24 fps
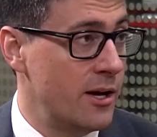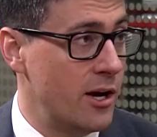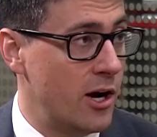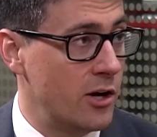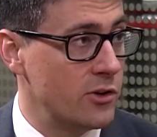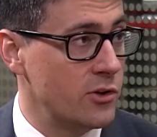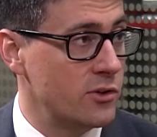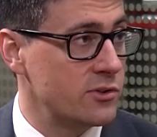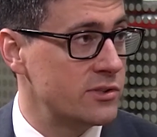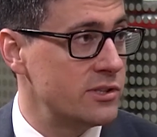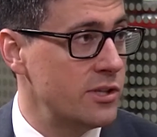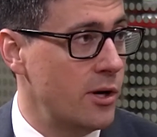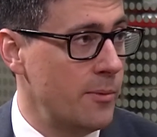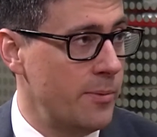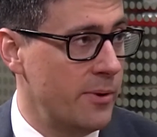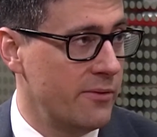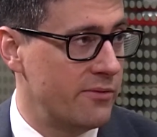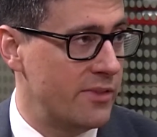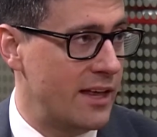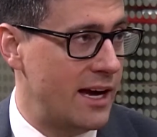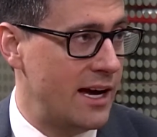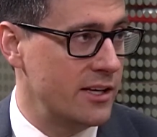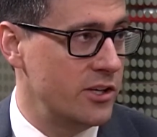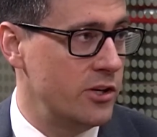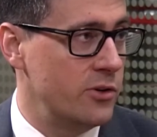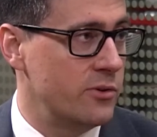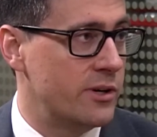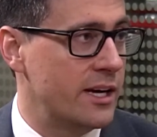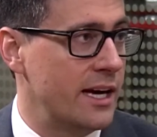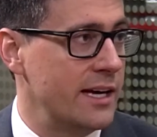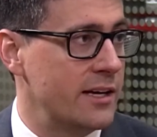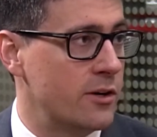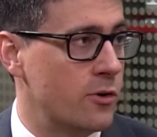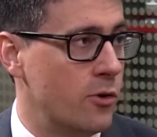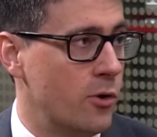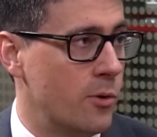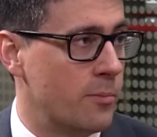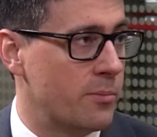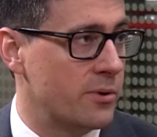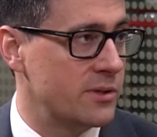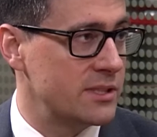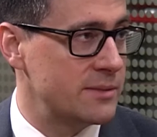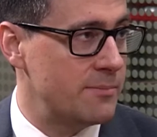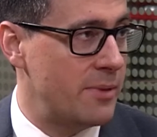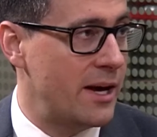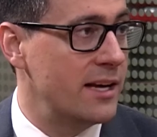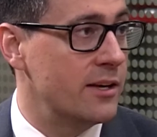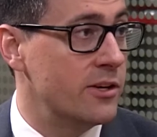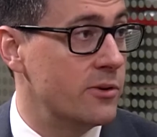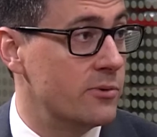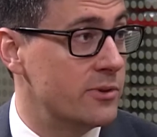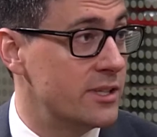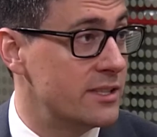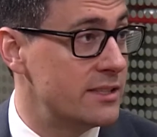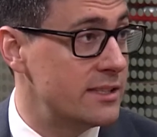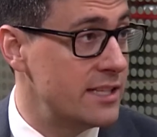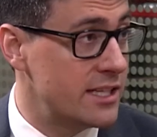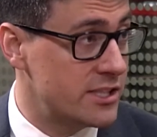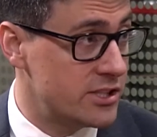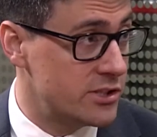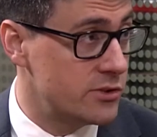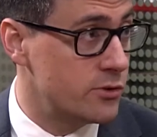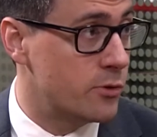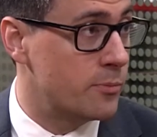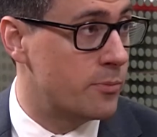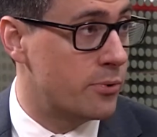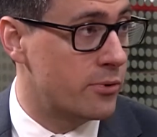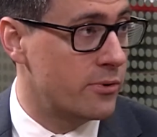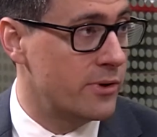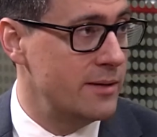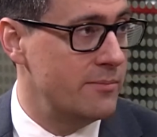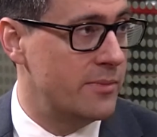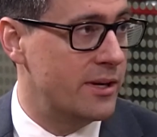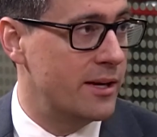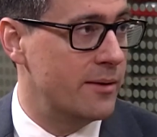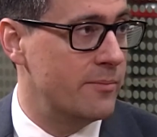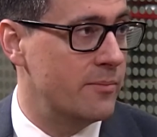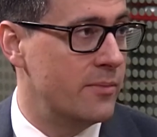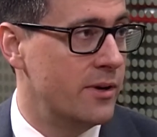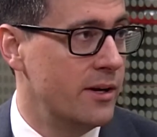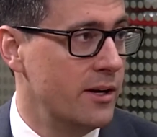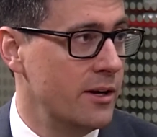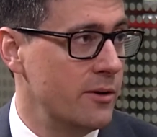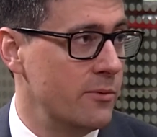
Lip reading: And on top of that, UK corporates pay you an additional premium,